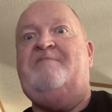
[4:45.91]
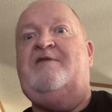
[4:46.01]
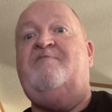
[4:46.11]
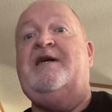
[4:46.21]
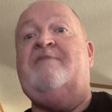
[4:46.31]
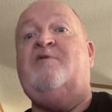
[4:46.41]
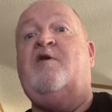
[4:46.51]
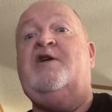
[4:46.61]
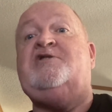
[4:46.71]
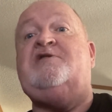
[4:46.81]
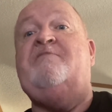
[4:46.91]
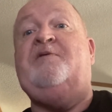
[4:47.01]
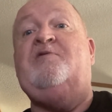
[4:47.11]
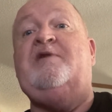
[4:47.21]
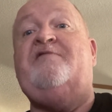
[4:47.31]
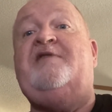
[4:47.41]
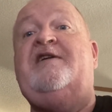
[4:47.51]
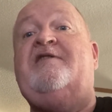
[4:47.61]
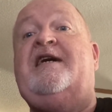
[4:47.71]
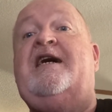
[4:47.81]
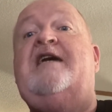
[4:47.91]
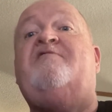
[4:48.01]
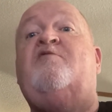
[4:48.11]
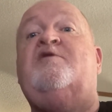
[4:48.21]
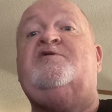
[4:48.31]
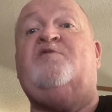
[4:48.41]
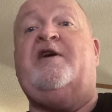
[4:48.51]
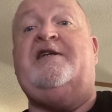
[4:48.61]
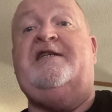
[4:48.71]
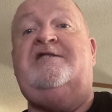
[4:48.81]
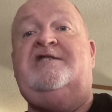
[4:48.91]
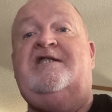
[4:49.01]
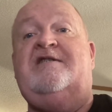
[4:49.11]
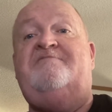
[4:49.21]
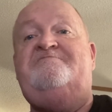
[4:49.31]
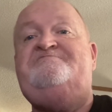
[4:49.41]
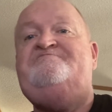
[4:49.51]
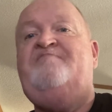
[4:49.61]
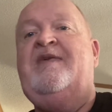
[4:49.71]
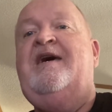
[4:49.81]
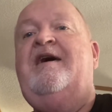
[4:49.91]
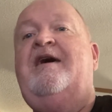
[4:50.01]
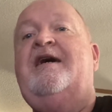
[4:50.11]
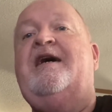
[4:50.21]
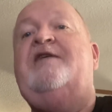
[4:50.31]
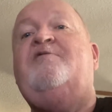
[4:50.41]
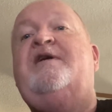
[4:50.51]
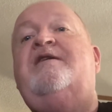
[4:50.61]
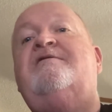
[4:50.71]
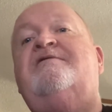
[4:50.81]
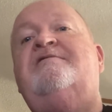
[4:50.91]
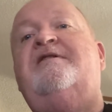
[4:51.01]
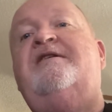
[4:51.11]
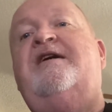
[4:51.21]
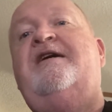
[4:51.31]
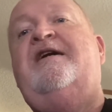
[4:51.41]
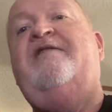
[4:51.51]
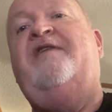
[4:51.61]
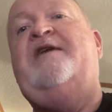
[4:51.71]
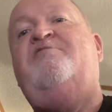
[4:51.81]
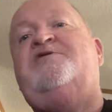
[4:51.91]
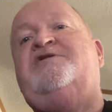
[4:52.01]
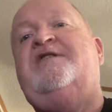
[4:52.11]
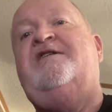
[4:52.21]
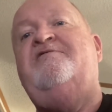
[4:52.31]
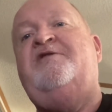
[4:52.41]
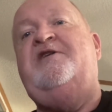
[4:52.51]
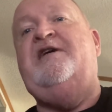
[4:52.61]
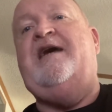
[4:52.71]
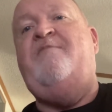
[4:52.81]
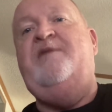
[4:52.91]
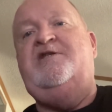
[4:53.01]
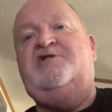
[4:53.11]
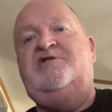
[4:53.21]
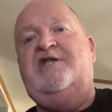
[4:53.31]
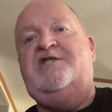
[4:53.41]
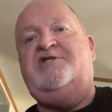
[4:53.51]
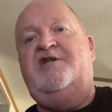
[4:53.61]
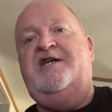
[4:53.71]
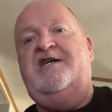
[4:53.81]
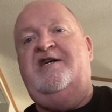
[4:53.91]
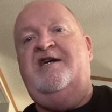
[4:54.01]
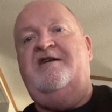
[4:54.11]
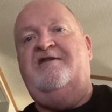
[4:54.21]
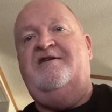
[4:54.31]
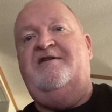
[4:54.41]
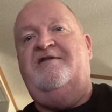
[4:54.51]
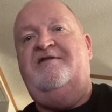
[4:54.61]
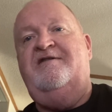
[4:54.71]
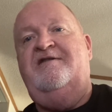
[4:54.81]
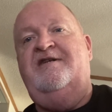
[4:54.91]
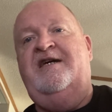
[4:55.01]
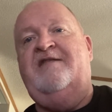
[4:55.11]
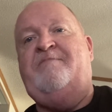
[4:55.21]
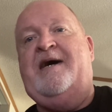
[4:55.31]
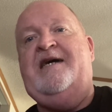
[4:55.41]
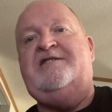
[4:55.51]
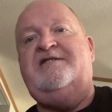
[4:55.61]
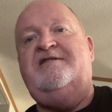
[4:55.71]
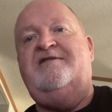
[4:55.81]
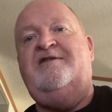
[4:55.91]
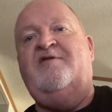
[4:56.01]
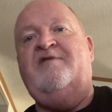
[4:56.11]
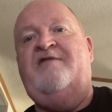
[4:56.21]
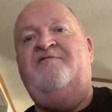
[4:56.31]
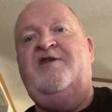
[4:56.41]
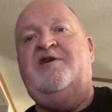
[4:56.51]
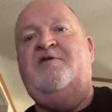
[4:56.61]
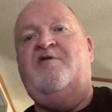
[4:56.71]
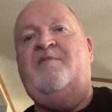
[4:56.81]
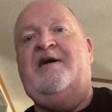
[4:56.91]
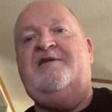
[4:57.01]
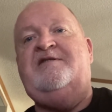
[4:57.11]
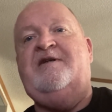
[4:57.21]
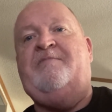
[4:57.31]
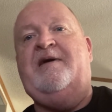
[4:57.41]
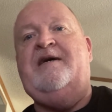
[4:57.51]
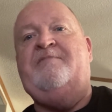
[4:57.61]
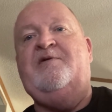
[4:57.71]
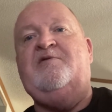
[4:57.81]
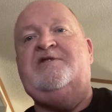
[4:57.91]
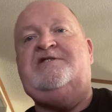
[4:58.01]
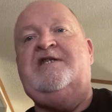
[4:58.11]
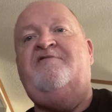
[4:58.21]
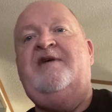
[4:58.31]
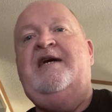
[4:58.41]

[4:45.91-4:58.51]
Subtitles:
I was making more hustling pool every day than I ever was working that job. Anyway, that was the deal I mentioned yesterday in passing on that video about playing pool and stuff.